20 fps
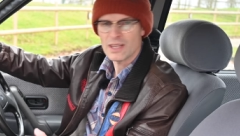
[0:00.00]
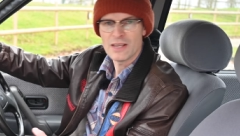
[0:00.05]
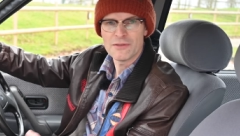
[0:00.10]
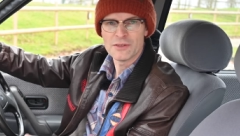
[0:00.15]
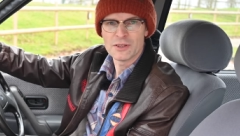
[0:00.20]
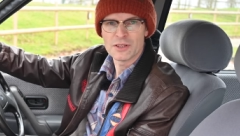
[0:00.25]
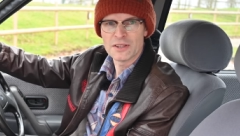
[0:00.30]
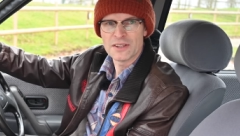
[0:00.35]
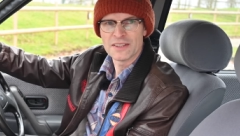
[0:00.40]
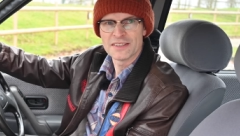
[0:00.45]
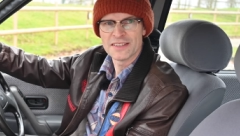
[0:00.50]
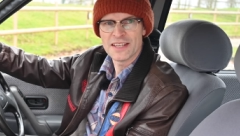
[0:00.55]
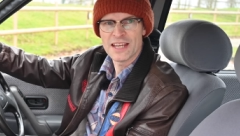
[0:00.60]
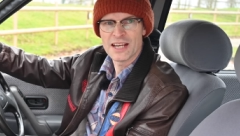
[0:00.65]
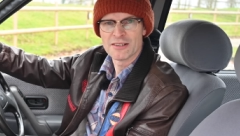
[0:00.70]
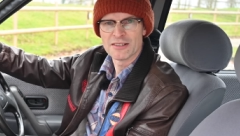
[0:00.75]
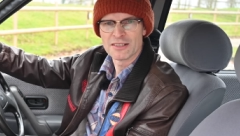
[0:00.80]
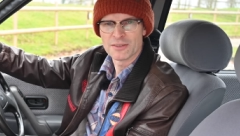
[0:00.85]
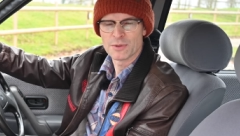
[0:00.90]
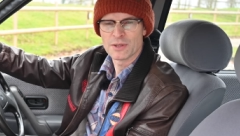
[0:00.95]
If you look at the
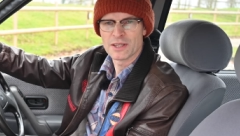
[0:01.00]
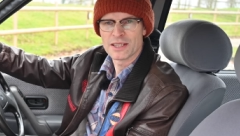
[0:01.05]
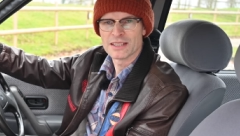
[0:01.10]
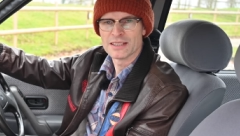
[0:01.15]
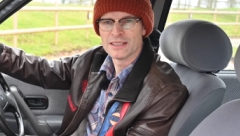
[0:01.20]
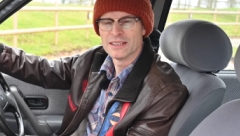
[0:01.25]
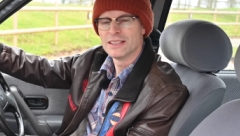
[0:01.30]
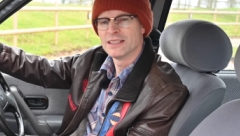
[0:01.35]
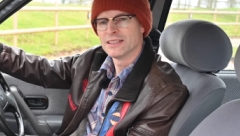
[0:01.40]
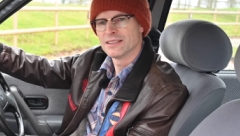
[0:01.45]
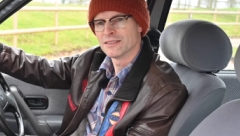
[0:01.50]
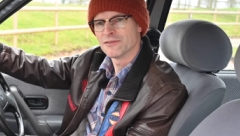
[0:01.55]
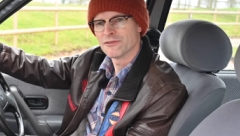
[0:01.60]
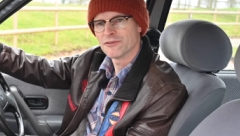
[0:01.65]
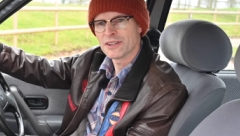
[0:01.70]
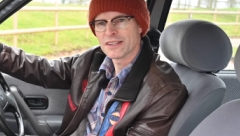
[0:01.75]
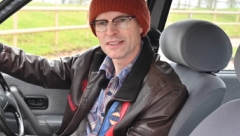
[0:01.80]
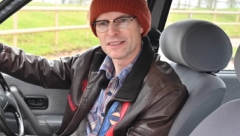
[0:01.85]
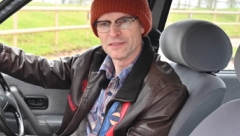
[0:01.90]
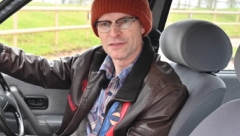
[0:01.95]
Sierras when they
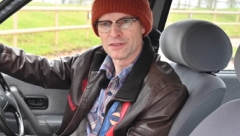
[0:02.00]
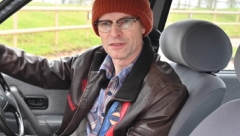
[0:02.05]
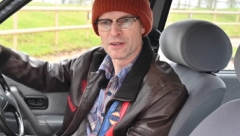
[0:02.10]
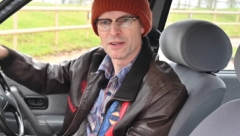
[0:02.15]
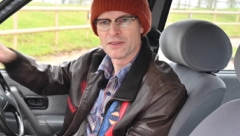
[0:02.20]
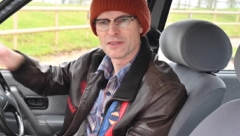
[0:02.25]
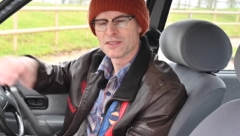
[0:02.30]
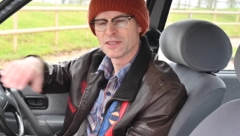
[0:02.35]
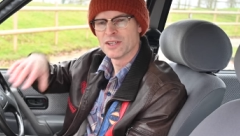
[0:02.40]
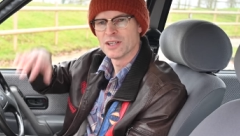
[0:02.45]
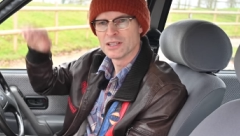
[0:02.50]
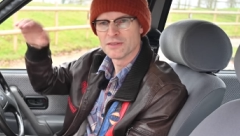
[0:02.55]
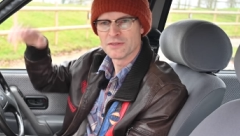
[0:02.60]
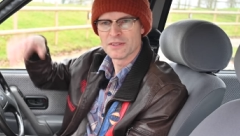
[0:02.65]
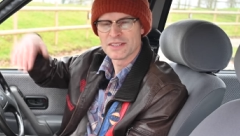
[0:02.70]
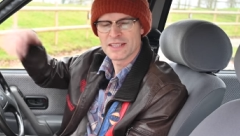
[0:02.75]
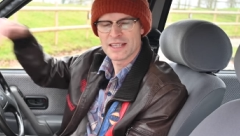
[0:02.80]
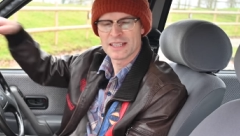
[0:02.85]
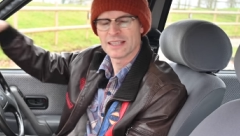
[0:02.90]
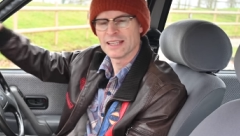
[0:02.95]
facelifted around the turn of
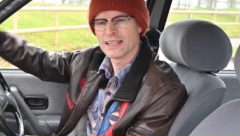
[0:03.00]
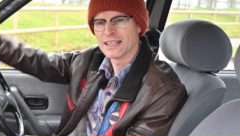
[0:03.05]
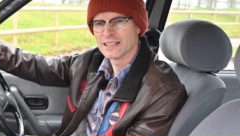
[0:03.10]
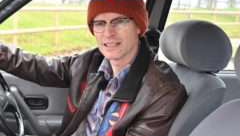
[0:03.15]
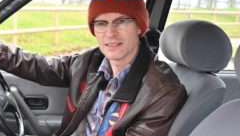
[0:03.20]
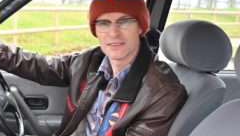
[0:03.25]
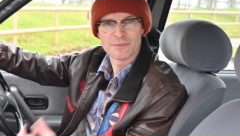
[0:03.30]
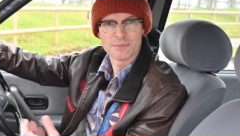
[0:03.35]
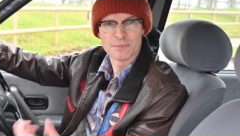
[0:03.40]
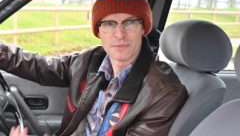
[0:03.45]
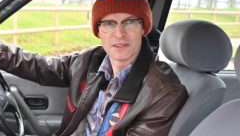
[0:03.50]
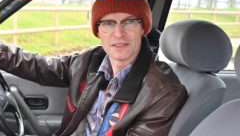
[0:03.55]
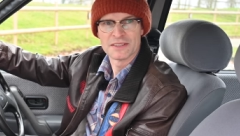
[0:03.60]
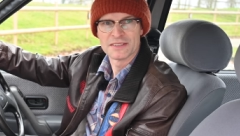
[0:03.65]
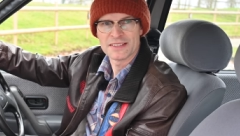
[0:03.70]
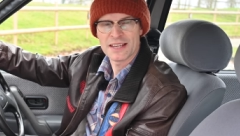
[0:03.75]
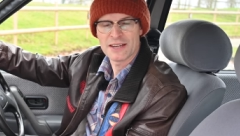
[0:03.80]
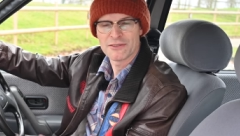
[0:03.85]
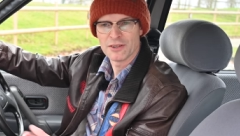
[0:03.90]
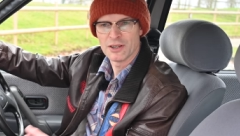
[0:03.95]
the decade and the
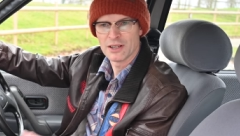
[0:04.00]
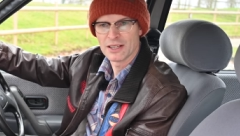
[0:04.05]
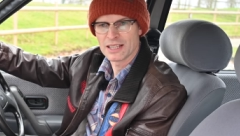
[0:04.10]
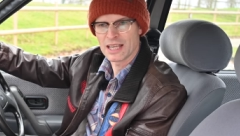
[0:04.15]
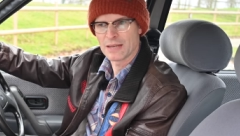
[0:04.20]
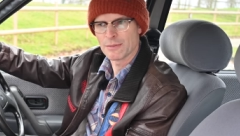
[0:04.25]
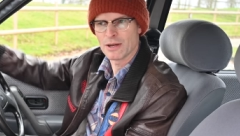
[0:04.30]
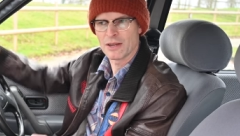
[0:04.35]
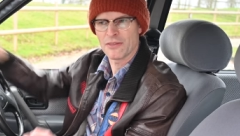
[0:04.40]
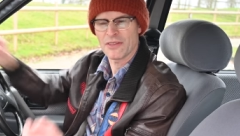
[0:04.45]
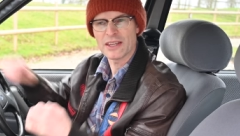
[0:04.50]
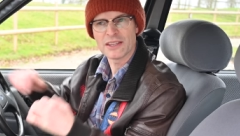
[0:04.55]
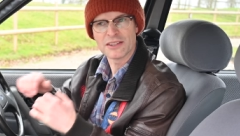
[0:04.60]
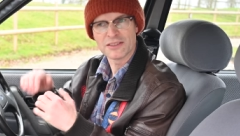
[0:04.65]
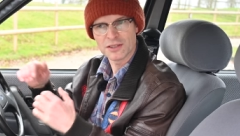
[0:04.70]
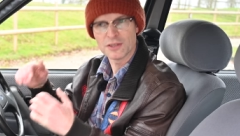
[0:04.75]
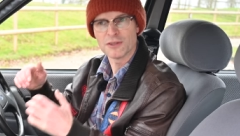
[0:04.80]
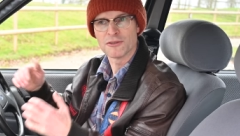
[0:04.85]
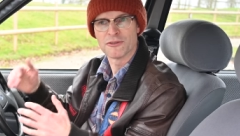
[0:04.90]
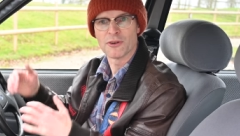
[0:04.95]
Sapphire came out, they
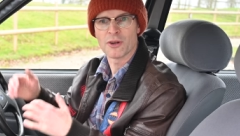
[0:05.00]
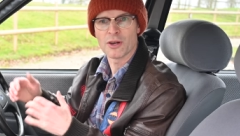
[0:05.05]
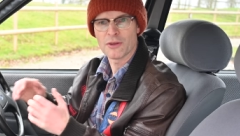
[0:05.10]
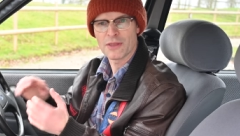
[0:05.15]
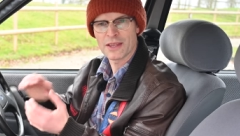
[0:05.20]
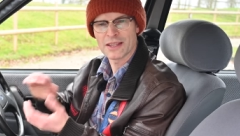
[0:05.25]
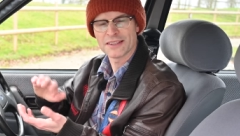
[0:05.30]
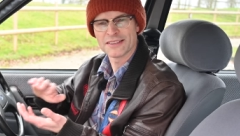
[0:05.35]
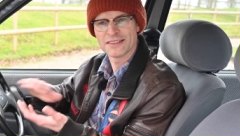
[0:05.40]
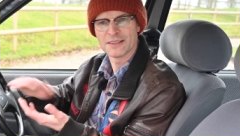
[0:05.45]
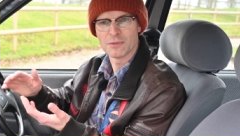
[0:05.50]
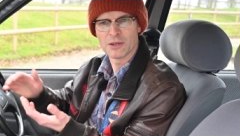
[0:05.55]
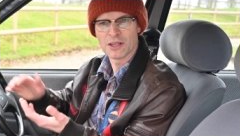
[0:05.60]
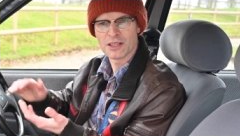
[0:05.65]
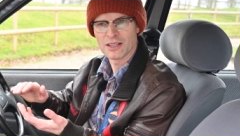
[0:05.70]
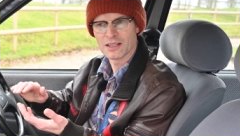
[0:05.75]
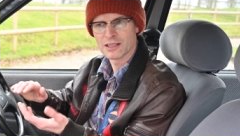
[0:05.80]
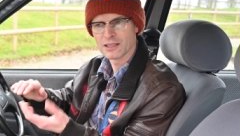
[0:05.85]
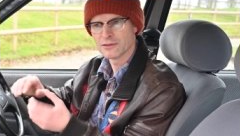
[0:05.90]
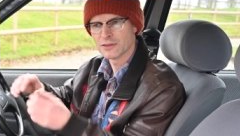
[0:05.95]
too follow that similar
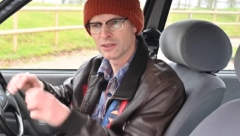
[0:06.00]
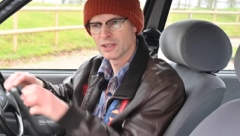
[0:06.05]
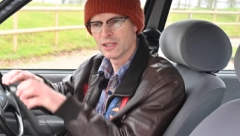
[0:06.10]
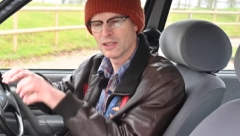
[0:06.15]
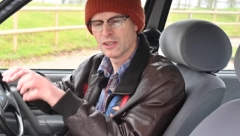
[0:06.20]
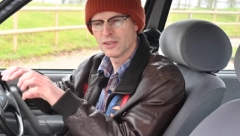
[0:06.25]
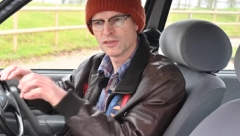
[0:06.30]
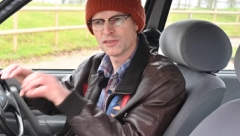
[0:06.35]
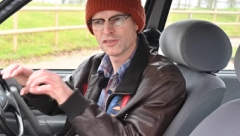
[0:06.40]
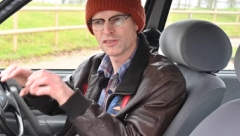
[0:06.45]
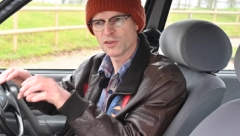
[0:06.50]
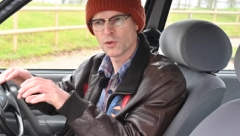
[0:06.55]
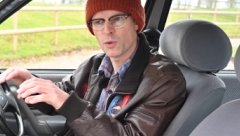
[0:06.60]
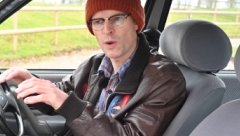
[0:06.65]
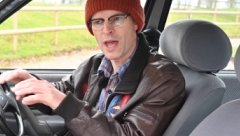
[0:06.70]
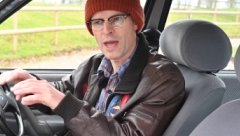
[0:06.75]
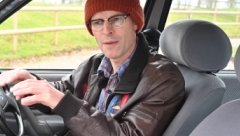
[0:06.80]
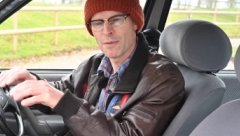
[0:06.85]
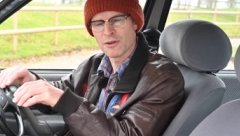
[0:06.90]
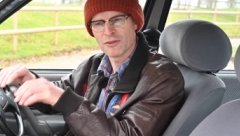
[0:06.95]
kind of
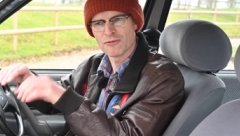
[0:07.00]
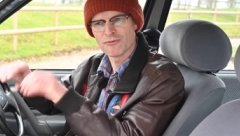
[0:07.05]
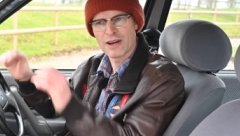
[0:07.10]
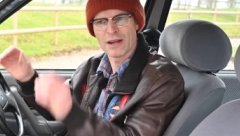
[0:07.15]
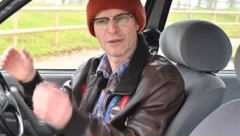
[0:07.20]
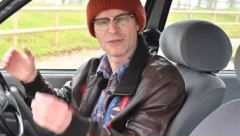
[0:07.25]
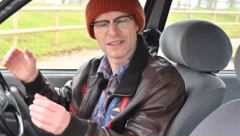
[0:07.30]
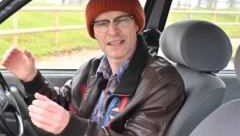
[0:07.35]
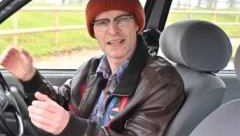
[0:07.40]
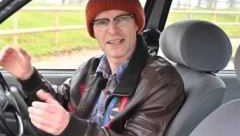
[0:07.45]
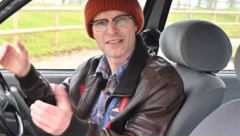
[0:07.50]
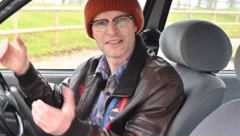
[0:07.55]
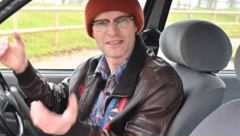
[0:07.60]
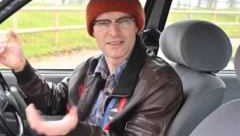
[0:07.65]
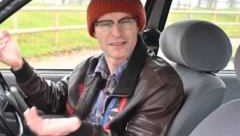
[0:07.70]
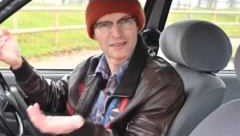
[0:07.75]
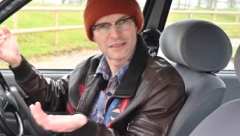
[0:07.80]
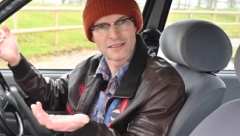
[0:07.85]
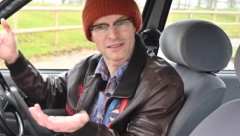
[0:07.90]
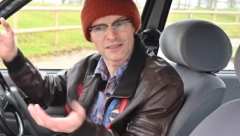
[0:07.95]
square but rounded edge
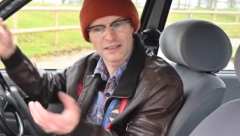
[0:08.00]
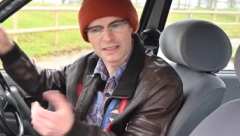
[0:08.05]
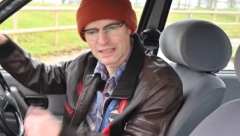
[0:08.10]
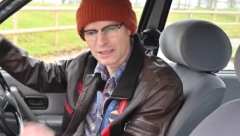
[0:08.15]
design